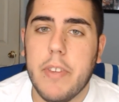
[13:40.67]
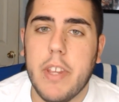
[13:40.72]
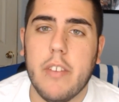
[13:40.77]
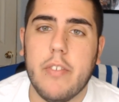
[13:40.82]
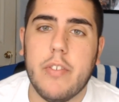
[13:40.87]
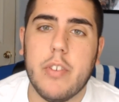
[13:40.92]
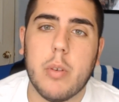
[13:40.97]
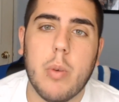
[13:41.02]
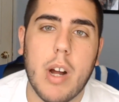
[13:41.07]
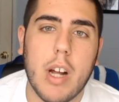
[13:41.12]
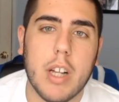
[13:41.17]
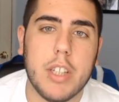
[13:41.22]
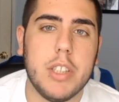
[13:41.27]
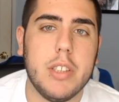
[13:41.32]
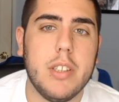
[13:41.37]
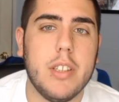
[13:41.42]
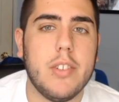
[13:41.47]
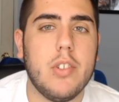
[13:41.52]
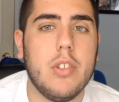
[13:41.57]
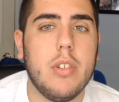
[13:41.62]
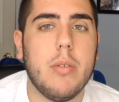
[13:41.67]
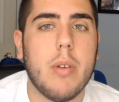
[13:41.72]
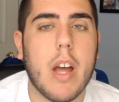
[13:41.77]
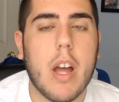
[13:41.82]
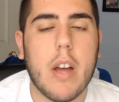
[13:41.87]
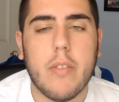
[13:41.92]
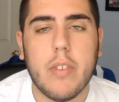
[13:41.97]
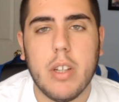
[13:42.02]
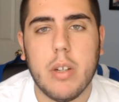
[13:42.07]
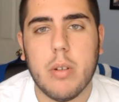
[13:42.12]
If you're watching this and you
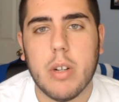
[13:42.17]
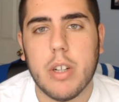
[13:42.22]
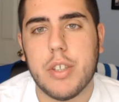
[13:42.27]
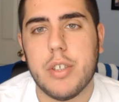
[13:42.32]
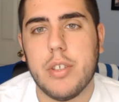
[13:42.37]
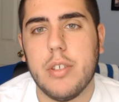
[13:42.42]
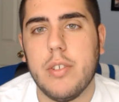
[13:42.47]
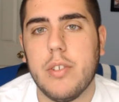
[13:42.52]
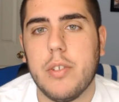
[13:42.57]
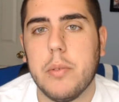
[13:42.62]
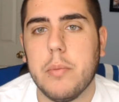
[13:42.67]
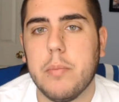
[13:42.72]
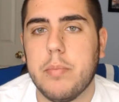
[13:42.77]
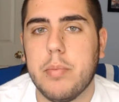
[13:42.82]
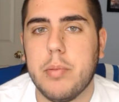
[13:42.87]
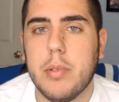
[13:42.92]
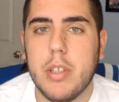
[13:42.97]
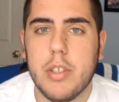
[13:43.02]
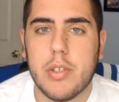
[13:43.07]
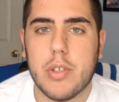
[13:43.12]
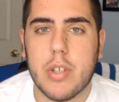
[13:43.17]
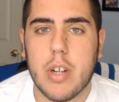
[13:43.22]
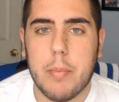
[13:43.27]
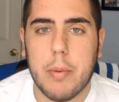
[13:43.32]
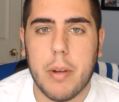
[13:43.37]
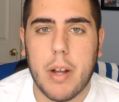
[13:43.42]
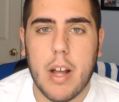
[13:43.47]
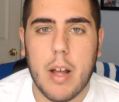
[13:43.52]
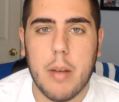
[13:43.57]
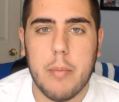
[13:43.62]
have any questions, please
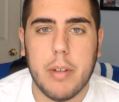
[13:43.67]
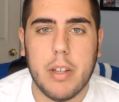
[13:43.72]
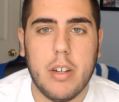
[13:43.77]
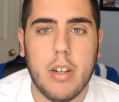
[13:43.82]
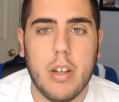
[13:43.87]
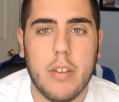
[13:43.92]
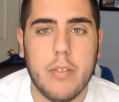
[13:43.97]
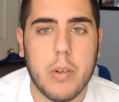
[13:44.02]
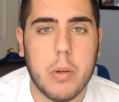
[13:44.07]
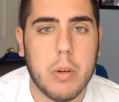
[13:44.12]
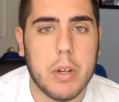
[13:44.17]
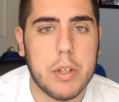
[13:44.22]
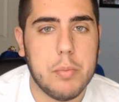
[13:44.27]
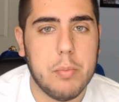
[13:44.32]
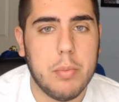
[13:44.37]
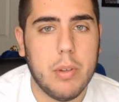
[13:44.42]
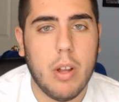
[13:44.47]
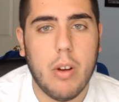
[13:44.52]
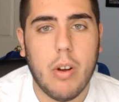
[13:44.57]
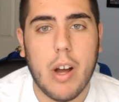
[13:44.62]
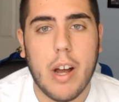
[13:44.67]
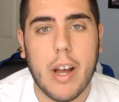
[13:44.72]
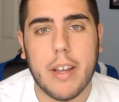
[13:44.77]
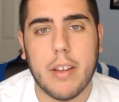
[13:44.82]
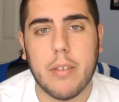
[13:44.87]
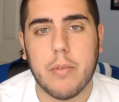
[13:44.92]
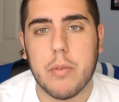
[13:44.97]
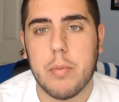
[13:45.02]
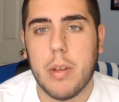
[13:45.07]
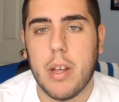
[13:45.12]
drop a comment of a question below. I
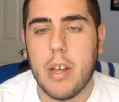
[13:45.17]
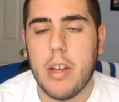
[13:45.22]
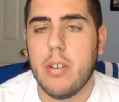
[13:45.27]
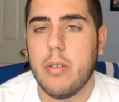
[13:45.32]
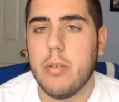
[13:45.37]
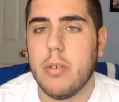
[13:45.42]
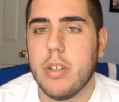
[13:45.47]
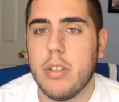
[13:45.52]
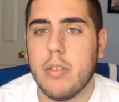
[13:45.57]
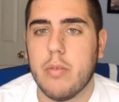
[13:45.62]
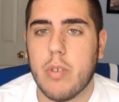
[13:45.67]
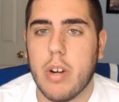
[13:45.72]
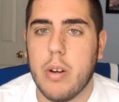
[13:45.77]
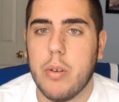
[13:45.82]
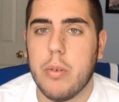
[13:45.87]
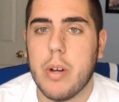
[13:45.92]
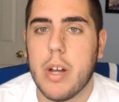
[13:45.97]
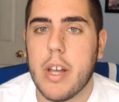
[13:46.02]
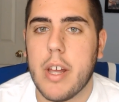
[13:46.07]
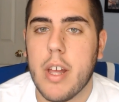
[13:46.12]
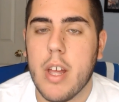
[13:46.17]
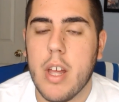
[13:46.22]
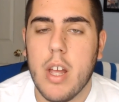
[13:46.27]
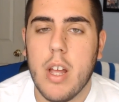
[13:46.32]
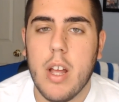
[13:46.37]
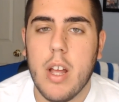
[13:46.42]
can reply to it right away.